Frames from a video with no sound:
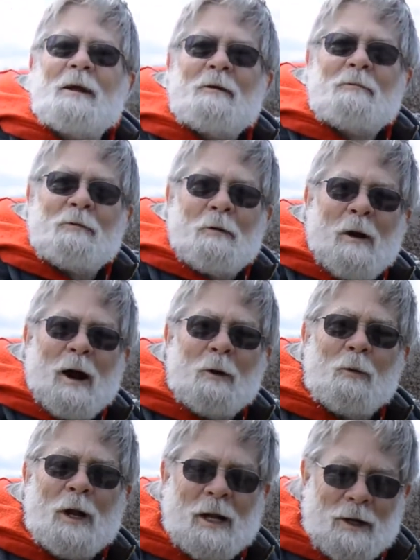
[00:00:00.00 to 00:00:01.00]
from our
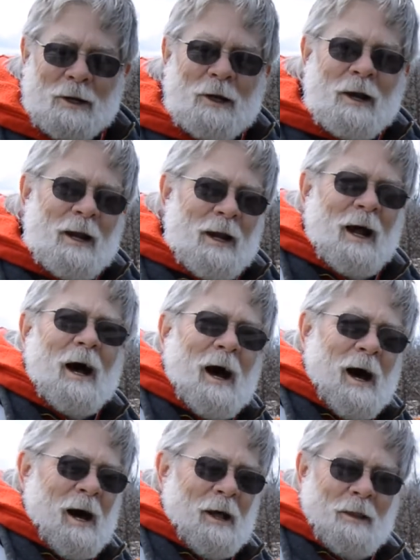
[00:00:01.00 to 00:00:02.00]
winter.
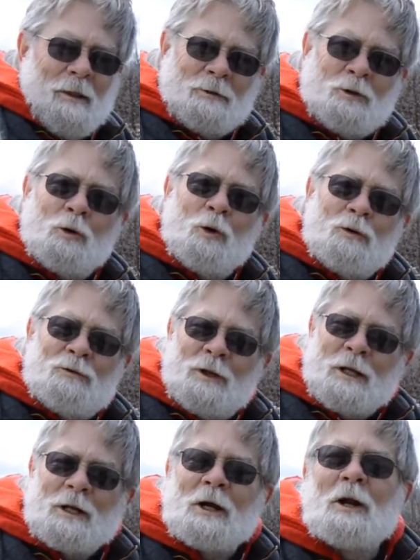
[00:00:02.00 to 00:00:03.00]
The tools
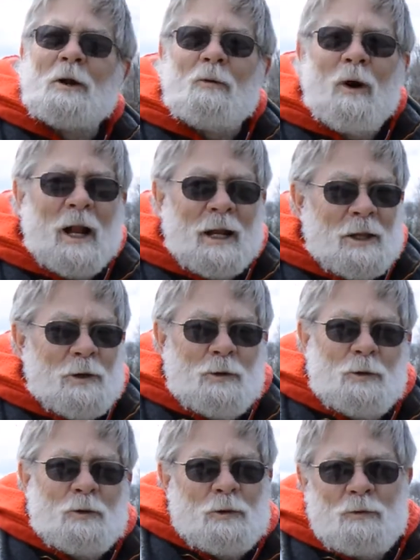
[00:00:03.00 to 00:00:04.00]
that you're going to want to
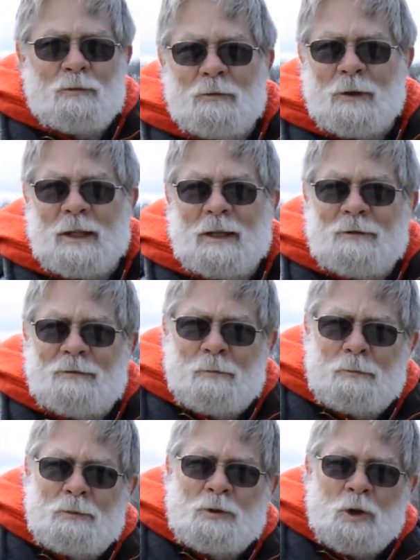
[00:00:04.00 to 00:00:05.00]
use for these
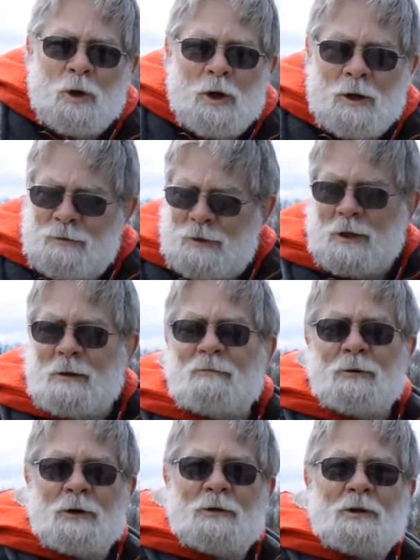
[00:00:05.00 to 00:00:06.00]
chores
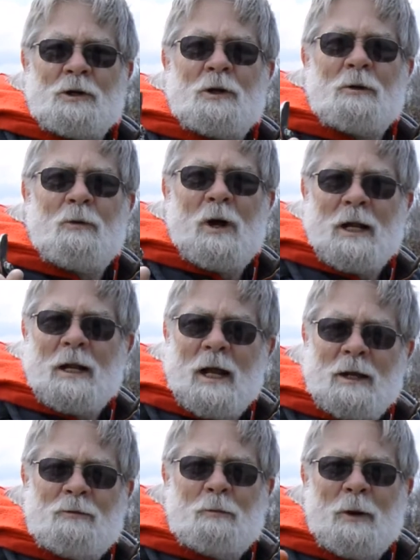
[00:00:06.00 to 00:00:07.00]
are you're going to want a
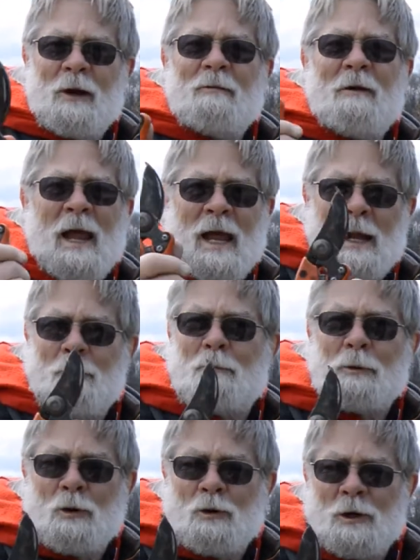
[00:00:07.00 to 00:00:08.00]
nice pair of hand
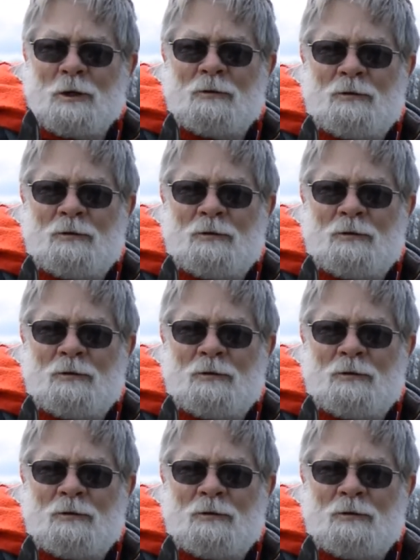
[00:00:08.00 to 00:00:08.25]
pruners.